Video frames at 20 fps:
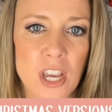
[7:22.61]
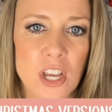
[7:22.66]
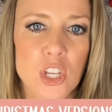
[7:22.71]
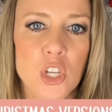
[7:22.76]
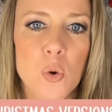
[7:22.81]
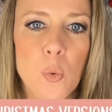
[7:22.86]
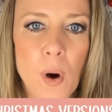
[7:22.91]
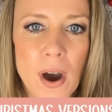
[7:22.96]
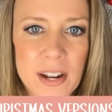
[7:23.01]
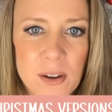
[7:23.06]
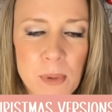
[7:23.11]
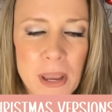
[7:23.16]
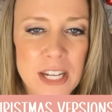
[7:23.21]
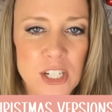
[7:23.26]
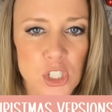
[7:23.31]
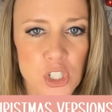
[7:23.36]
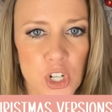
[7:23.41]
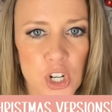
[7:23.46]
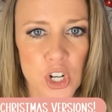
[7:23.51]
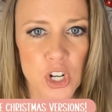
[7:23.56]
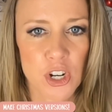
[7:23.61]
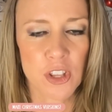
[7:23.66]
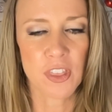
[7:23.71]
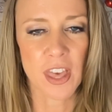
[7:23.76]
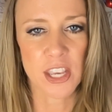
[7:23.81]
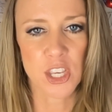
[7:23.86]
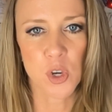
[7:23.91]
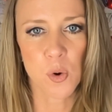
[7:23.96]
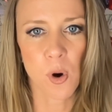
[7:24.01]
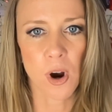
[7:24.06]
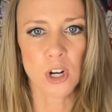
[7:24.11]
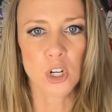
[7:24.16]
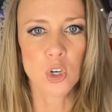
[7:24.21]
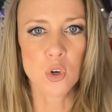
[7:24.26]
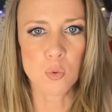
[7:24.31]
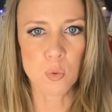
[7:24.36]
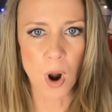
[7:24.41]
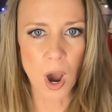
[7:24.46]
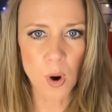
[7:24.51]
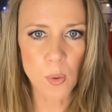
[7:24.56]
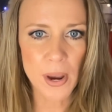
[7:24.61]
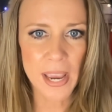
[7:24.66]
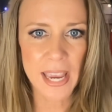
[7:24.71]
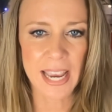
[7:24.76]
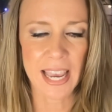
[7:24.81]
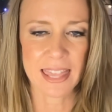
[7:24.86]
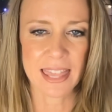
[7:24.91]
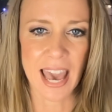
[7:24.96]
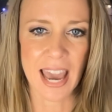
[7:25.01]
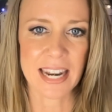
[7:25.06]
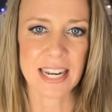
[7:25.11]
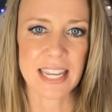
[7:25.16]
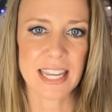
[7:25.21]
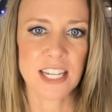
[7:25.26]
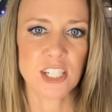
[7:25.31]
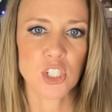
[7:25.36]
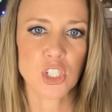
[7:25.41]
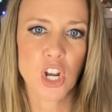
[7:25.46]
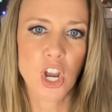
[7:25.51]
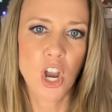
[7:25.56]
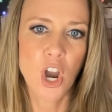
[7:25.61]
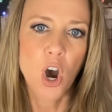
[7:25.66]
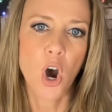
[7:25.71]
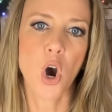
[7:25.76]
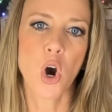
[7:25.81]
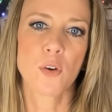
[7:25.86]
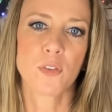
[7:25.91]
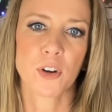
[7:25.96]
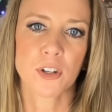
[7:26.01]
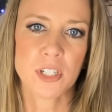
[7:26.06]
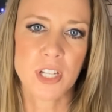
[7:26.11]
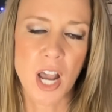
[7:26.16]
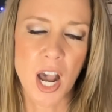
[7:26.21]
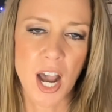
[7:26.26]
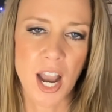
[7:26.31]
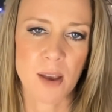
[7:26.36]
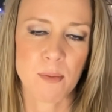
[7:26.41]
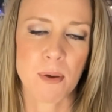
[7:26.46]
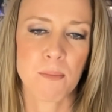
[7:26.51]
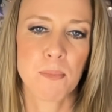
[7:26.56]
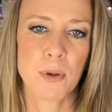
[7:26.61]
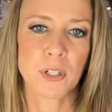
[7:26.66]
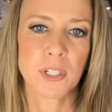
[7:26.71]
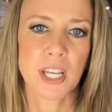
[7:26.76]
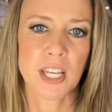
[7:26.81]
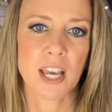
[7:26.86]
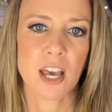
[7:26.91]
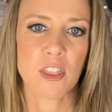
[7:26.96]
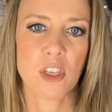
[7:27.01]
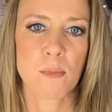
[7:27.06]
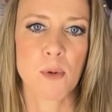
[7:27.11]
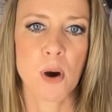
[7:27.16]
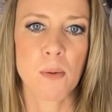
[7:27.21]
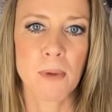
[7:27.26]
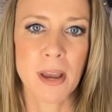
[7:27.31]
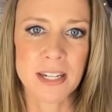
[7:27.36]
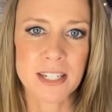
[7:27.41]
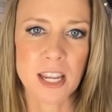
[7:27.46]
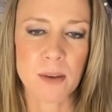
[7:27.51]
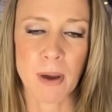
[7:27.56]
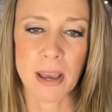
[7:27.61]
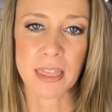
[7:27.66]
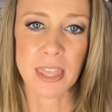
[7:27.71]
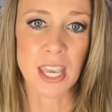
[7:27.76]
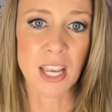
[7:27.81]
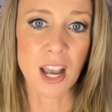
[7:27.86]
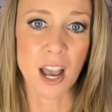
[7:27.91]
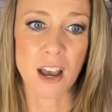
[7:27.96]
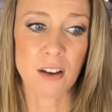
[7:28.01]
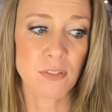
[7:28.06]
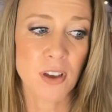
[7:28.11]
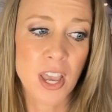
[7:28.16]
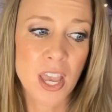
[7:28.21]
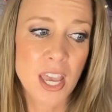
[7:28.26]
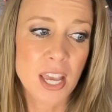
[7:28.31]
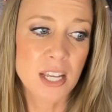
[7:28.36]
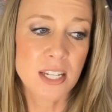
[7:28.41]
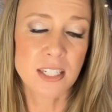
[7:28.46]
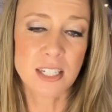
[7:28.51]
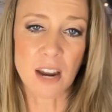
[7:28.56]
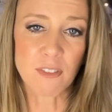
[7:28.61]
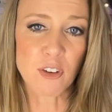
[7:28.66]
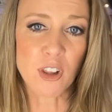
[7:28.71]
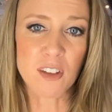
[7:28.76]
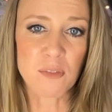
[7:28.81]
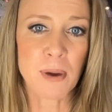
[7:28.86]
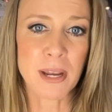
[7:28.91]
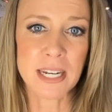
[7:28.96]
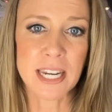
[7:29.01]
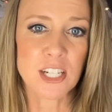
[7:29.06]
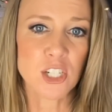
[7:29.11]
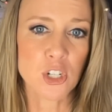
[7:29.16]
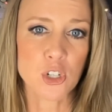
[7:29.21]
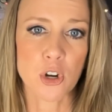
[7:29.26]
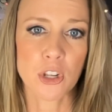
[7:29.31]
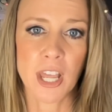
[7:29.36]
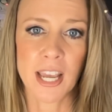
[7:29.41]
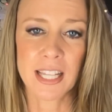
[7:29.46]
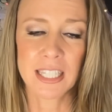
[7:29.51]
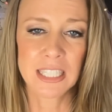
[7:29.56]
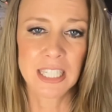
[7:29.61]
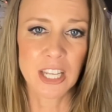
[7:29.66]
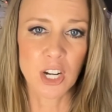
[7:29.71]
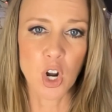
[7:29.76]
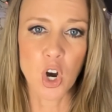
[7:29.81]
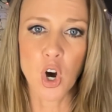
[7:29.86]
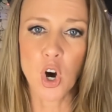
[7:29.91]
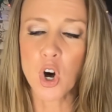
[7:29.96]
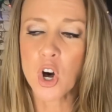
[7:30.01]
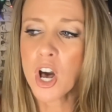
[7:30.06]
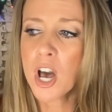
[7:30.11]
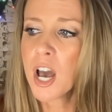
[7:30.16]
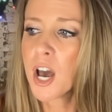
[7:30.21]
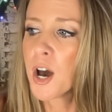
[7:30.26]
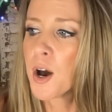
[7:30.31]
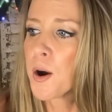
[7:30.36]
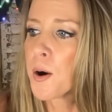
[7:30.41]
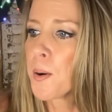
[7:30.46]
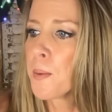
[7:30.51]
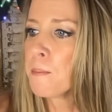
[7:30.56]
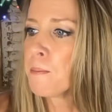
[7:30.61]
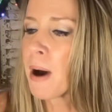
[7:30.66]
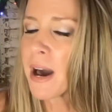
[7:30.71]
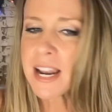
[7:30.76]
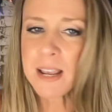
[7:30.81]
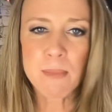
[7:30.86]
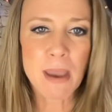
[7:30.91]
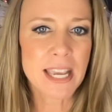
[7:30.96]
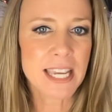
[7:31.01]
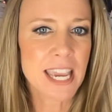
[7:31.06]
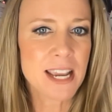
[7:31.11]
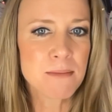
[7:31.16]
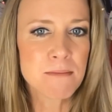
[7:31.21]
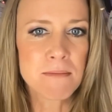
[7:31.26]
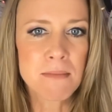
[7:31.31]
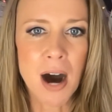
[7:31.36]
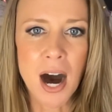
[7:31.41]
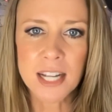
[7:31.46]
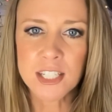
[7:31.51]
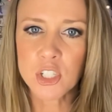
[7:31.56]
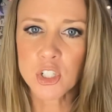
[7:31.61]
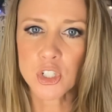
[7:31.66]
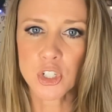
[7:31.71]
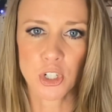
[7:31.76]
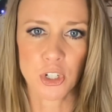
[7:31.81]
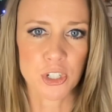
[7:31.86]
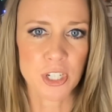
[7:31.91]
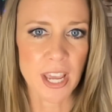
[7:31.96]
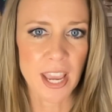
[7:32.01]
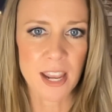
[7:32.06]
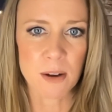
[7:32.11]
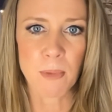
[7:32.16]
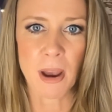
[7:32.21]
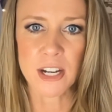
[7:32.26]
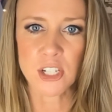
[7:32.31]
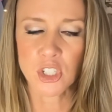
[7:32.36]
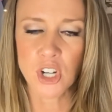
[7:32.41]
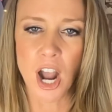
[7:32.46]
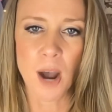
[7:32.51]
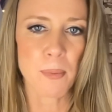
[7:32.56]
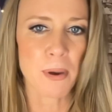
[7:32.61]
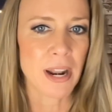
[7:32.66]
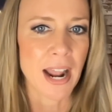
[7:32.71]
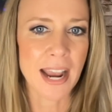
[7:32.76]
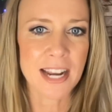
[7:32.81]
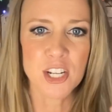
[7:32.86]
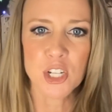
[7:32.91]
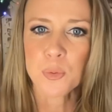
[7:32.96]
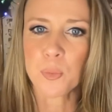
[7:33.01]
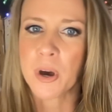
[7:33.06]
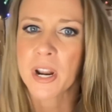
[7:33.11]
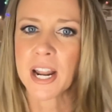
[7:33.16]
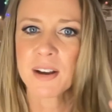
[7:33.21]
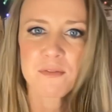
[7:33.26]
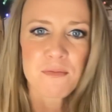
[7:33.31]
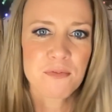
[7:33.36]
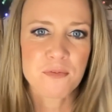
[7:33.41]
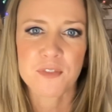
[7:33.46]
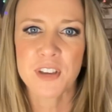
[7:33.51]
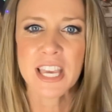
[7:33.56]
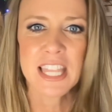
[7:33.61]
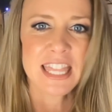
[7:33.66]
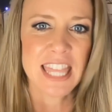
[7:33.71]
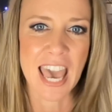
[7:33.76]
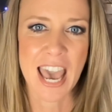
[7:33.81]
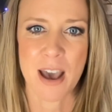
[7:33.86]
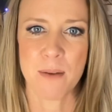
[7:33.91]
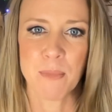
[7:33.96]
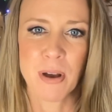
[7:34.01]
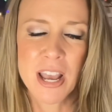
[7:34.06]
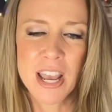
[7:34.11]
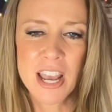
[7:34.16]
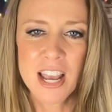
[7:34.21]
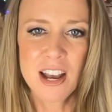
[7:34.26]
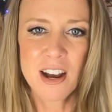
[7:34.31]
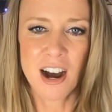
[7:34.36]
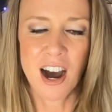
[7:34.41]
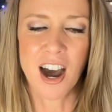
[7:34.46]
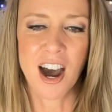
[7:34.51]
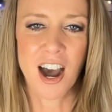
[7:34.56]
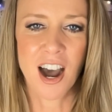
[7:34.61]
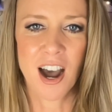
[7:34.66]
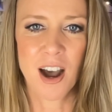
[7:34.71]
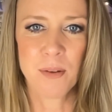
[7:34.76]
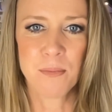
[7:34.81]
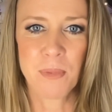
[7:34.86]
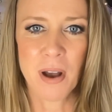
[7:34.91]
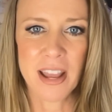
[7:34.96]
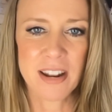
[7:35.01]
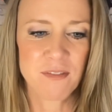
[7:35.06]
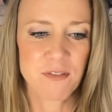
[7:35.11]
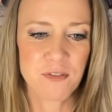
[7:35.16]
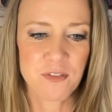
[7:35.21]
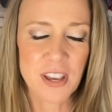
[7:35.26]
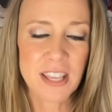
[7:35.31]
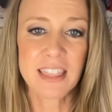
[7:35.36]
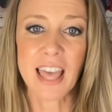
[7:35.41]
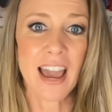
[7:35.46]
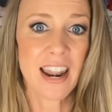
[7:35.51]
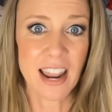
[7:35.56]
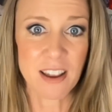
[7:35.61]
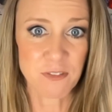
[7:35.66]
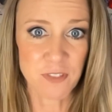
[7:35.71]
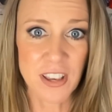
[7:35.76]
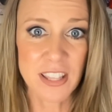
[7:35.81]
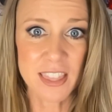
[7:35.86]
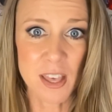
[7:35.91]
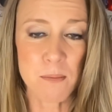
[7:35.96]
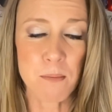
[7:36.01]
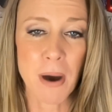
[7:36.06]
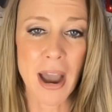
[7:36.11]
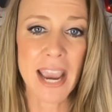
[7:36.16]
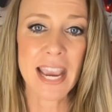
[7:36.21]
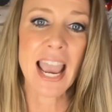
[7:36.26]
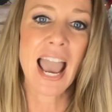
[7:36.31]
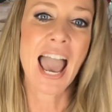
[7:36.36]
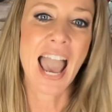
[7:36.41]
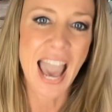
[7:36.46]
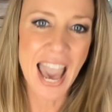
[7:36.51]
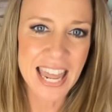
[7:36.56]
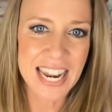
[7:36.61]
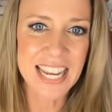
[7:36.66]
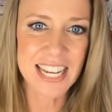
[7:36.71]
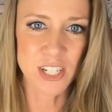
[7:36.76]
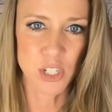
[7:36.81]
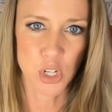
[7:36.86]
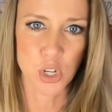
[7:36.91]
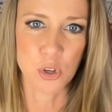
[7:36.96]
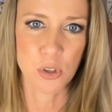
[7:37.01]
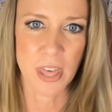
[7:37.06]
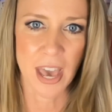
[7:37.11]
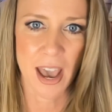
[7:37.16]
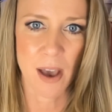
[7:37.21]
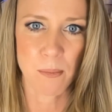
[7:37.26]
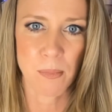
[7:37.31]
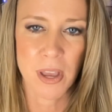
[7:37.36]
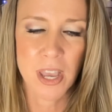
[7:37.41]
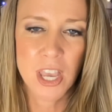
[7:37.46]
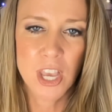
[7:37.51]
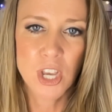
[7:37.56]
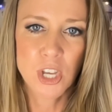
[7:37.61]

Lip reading: You want to make sure that you are growing that niche over time and building the momentum. I think of several of my niches are like little money-making monsters in my shop, and I just want to feed them and I feed them by adding to them.